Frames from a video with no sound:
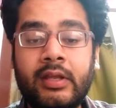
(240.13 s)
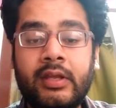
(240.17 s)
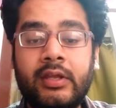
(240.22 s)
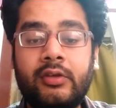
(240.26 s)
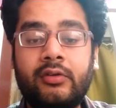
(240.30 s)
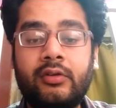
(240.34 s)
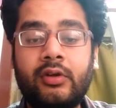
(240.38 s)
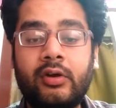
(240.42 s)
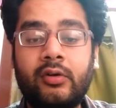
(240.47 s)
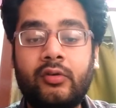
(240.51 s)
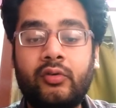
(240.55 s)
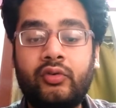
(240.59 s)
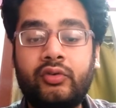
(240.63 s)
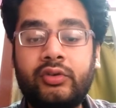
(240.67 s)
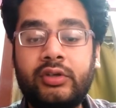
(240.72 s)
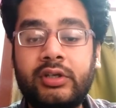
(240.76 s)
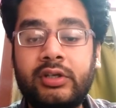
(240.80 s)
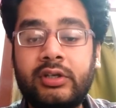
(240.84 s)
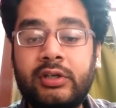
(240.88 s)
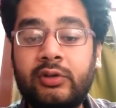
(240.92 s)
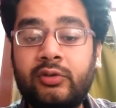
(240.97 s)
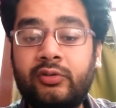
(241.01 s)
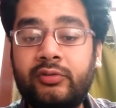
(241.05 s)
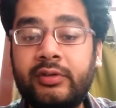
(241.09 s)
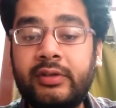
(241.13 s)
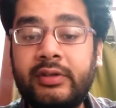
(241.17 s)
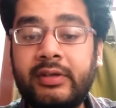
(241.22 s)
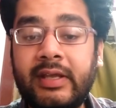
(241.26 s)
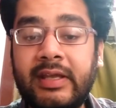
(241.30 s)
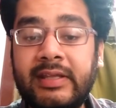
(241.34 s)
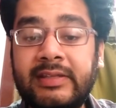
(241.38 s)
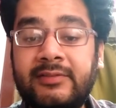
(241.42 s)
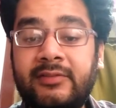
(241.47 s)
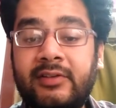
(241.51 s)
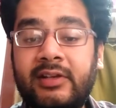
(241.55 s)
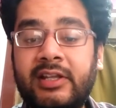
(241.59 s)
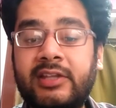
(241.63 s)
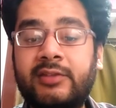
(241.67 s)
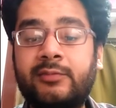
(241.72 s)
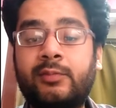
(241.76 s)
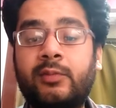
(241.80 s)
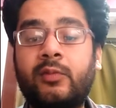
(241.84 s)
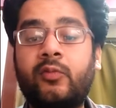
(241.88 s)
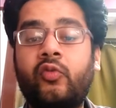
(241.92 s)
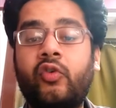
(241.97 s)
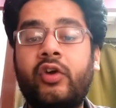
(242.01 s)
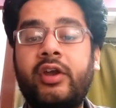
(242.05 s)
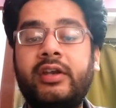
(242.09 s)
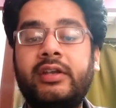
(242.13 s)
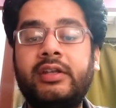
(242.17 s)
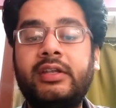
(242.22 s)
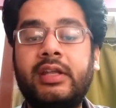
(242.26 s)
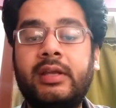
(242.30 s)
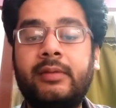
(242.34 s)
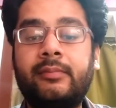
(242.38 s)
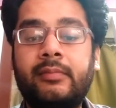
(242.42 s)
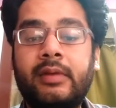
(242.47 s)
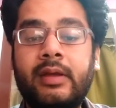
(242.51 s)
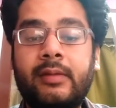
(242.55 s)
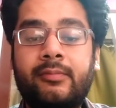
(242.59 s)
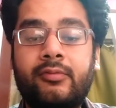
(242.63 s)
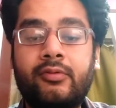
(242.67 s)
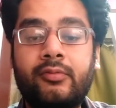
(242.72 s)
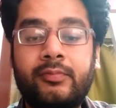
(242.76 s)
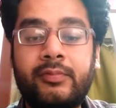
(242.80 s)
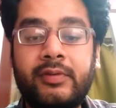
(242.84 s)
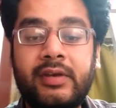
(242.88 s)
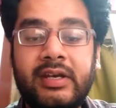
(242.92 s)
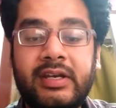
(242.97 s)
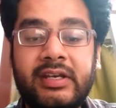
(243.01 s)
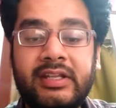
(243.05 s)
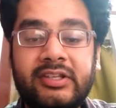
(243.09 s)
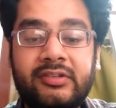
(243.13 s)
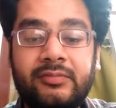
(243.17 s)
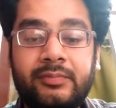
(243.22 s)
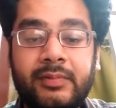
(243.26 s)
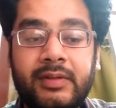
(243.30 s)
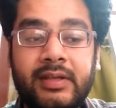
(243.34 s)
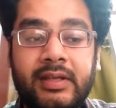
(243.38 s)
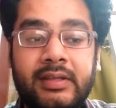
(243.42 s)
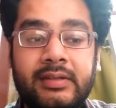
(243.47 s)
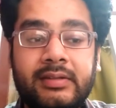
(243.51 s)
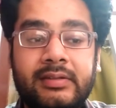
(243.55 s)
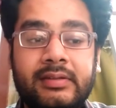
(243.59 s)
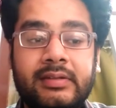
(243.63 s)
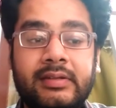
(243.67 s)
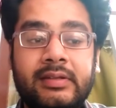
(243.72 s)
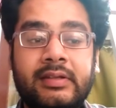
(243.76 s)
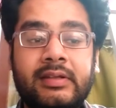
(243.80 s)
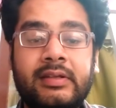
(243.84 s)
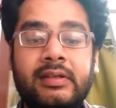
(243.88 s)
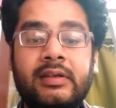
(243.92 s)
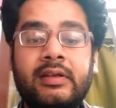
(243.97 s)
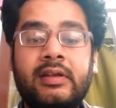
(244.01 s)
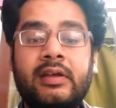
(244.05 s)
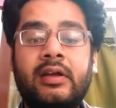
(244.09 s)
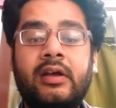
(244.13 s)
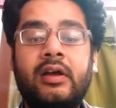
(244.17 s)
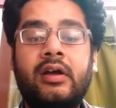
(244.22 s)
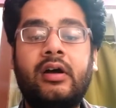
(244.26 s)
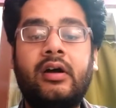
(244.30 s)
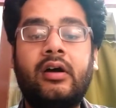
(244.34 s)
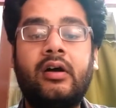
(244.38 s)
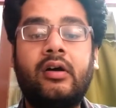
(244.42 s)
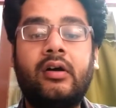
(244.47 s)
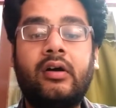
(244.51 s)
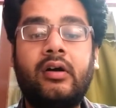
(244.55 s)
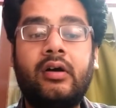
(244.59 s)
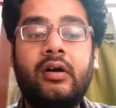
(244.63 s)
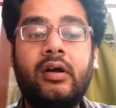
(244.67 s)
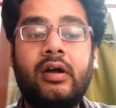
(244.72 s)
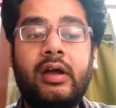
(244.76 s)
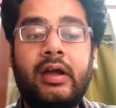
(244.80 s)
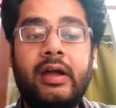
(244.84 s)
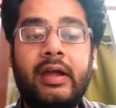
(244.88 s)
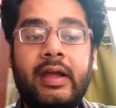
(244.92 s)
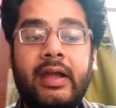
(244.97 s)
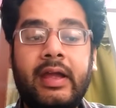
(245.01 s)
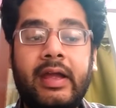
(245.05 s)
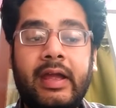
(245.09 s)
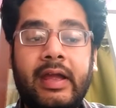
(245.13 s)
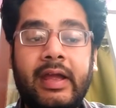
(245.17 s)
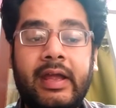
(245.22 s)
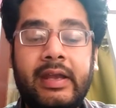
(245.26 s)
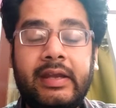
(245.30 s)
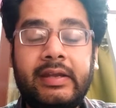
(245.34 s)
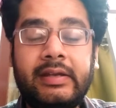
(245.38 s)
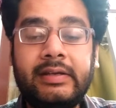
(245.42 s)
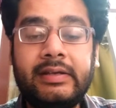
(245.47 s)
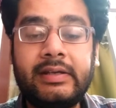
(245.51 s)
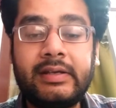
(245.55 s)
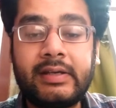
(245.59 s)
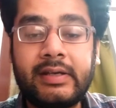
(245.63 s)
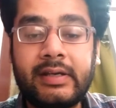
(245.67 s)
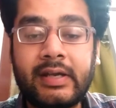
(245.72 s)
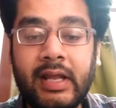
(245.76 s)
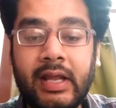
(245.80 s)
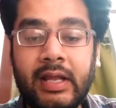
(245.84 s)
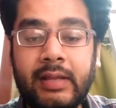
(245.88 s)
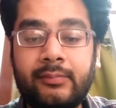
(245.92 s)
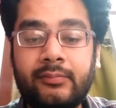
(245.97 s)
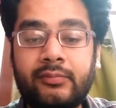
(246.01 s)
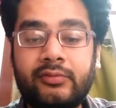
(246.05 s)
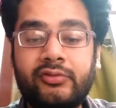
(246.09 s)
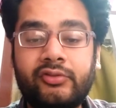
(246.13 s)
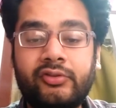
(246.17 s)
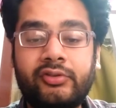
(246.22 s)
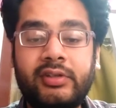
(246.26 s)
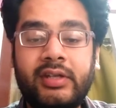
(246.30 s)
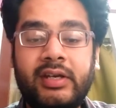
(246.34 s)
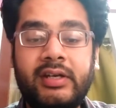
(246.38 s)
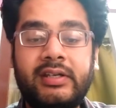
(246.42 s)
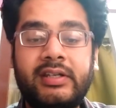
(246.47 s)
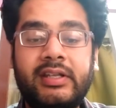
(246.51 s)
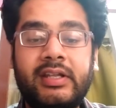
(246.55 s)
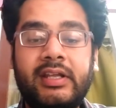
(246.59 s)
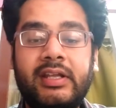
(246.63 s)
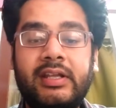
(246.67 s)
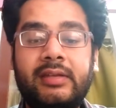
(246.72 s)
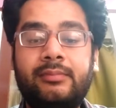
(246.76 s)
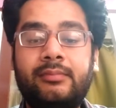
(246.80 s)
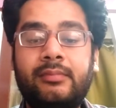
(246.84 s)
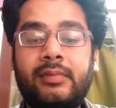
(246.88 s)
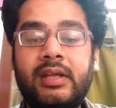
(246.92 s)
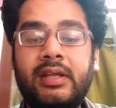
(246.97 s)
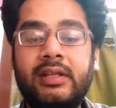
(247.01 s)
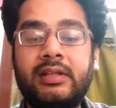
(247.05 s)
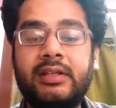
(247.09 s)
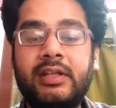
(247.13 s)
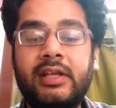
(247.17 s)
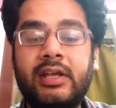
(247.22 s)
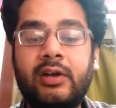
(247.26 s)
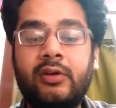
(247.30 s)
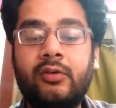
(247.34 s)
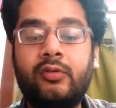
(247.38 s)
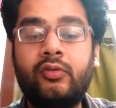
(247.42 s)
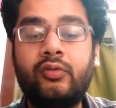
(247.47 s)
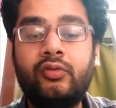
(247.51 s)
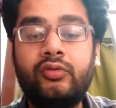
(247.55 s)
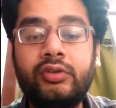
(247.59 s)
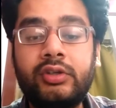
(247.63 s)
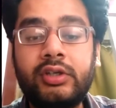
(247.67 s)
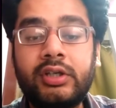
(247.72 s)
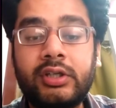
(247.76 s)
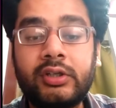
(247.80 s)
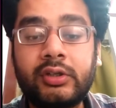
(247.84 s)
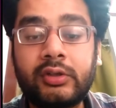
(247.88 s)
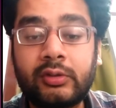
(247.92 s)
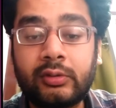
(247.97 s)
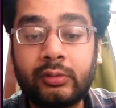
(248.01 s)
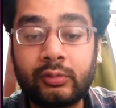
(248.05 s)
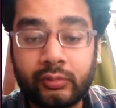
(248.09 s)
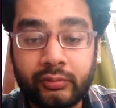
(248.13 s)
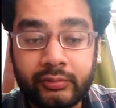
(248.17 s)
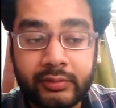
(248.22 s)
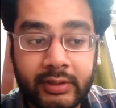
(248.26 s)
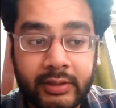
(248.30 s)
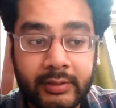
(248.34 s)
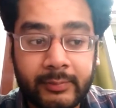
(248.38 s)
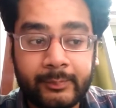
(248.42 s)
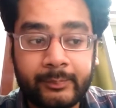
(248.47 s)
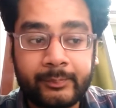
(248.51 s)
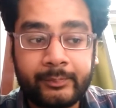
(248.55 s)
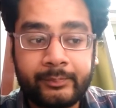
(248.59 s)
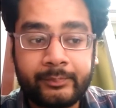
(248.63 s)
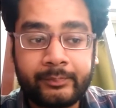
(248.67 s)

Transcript: your own conclusion, as well as provide them appropriate space and time so that they can make their own conclusion.